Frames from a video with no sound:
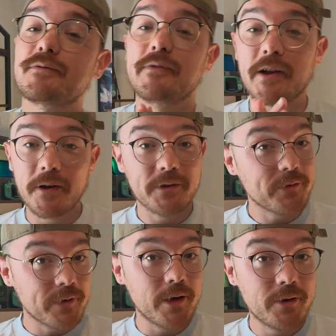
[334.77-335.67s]
we are on the
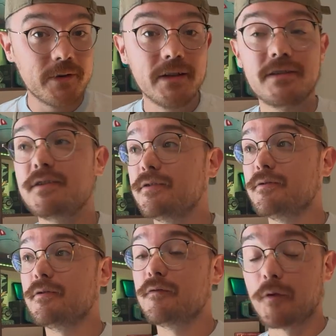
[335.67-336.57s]
road
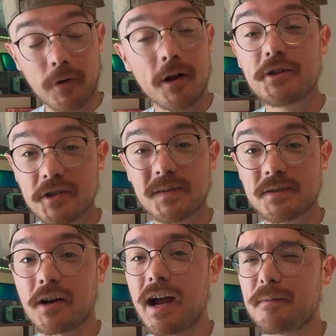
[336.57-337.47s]
to 400
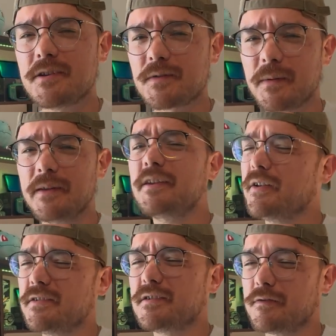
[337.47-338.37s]
subscribers. We're really
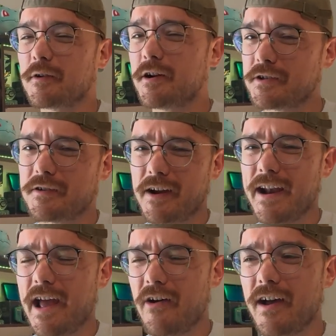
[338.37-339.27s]
close to 400 right
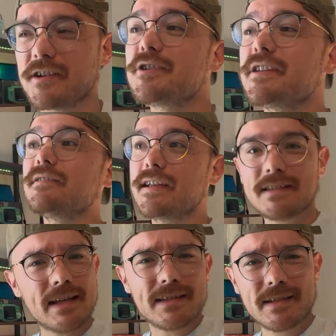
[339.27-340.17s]
now, actually.
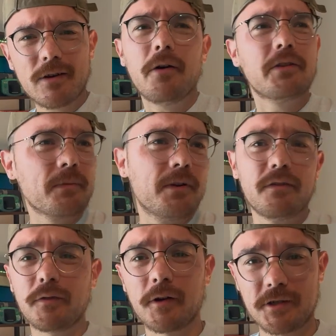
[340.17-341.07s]
Let's call it the road to
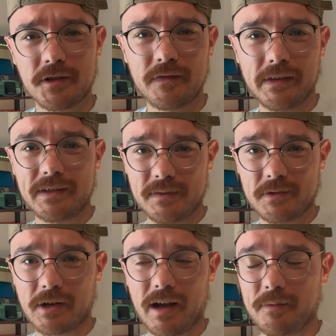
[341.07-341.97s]
450
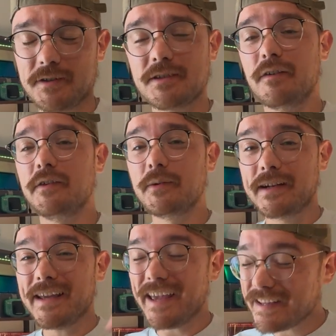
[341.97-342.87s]
subscribers. So if you want
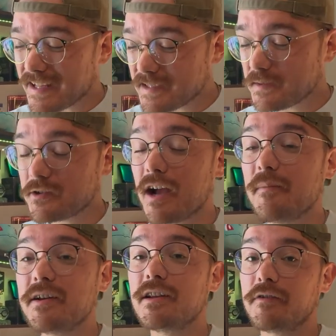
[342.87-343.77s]
to hit that subscribe
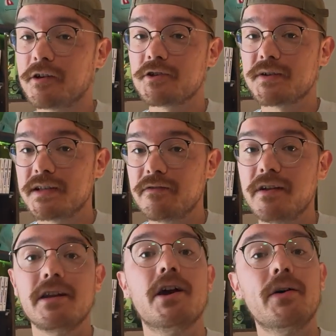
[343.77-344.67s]
button if you're enjoying the
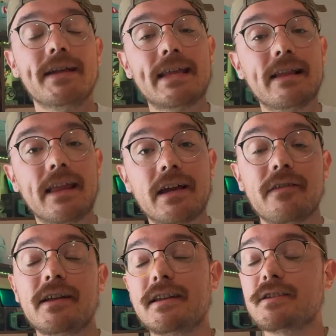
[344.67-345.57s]
video, hit that like
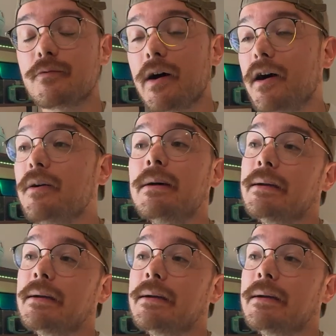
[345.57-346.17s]
button as well.